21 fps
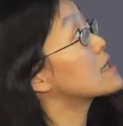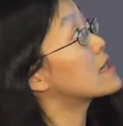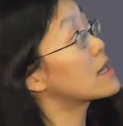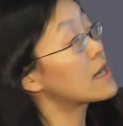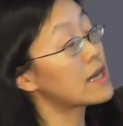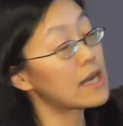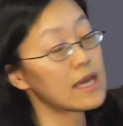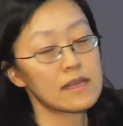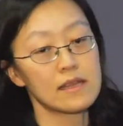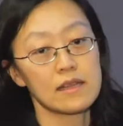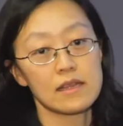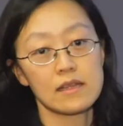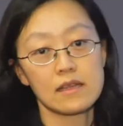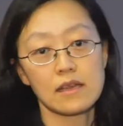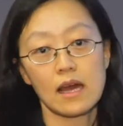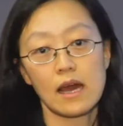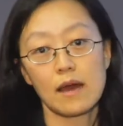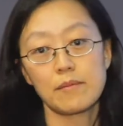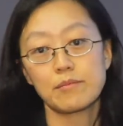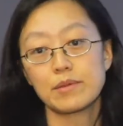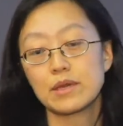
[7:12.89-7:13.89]
that it can
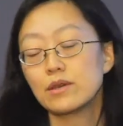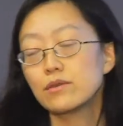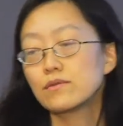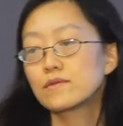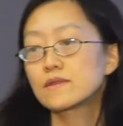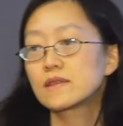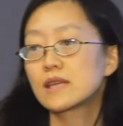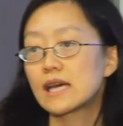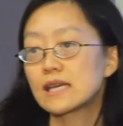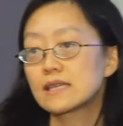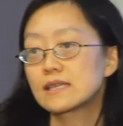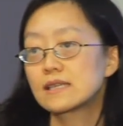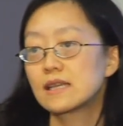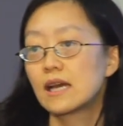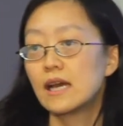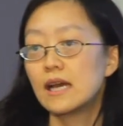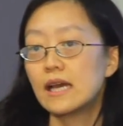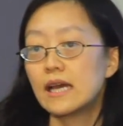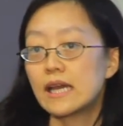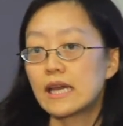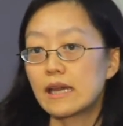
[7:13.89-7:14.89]
be used as
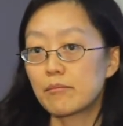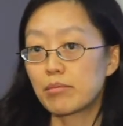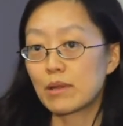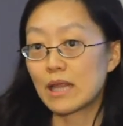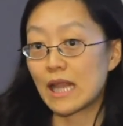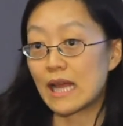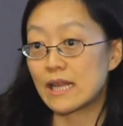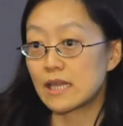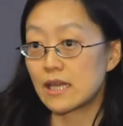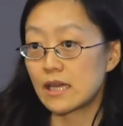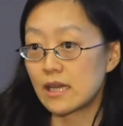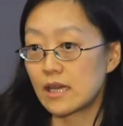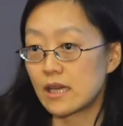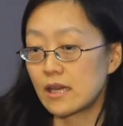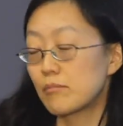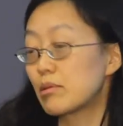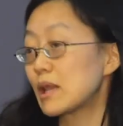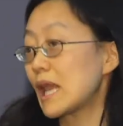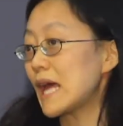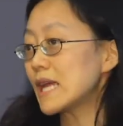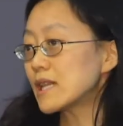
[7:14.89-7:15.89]

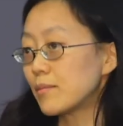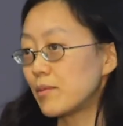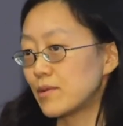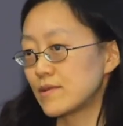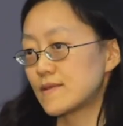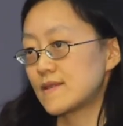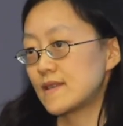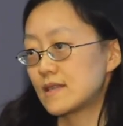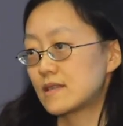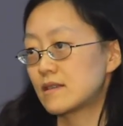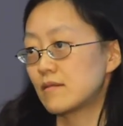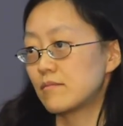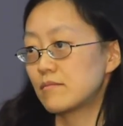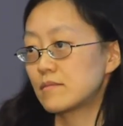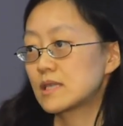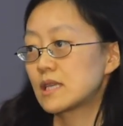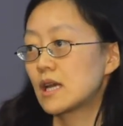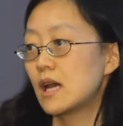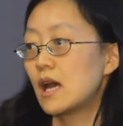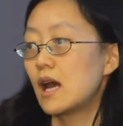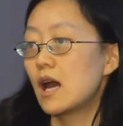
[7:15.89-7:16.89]
implantable
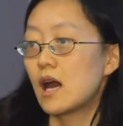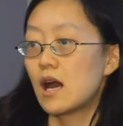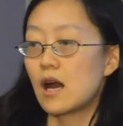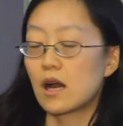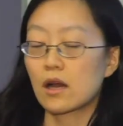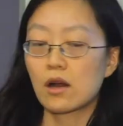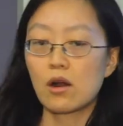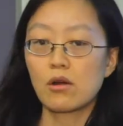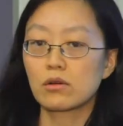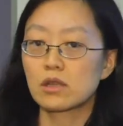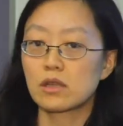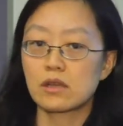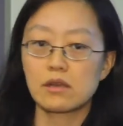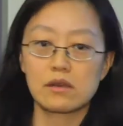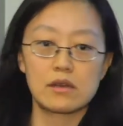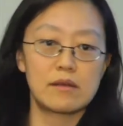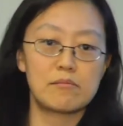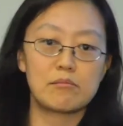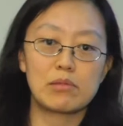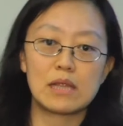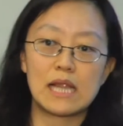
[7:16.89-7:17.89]
systems,
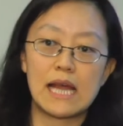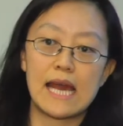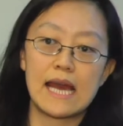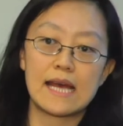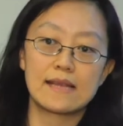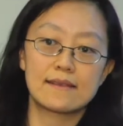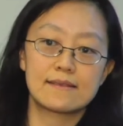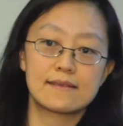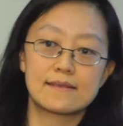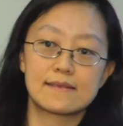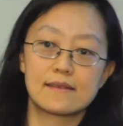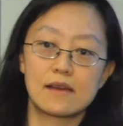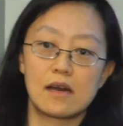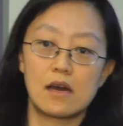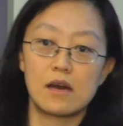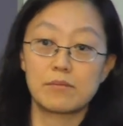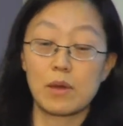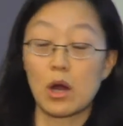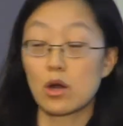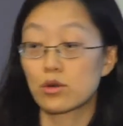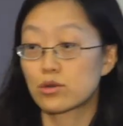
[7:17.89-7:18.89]
cochlear implants,
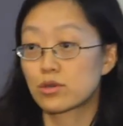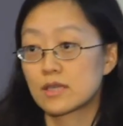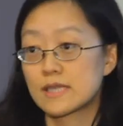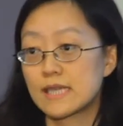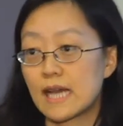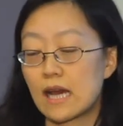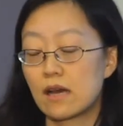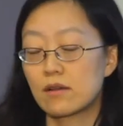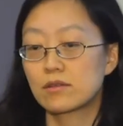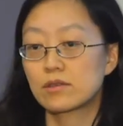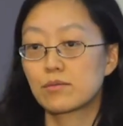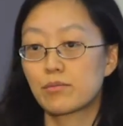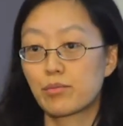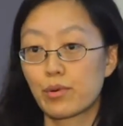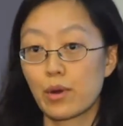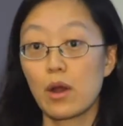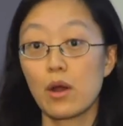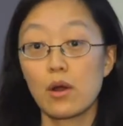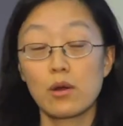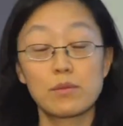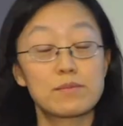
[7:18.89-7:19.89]
ultrasound
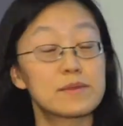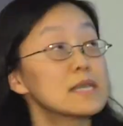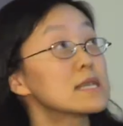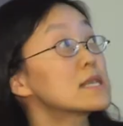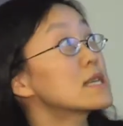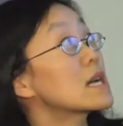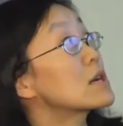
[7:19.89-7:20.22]
probes, et